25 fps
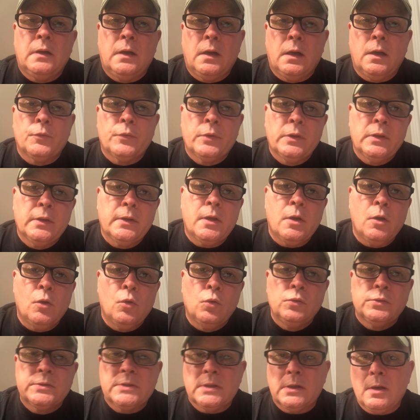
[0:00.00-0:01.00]
Uh, really
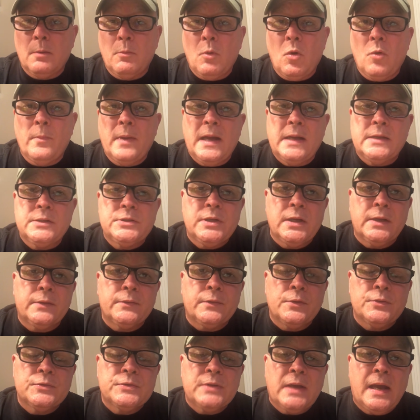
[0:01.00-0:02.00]
cool. So come on by and
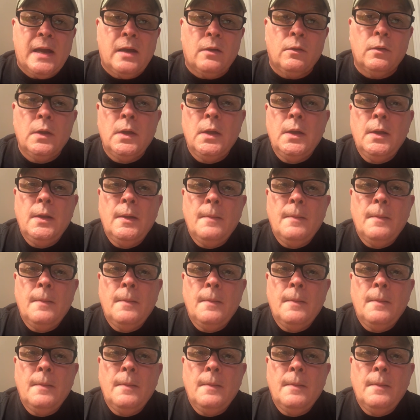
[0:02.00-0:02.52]
check those out.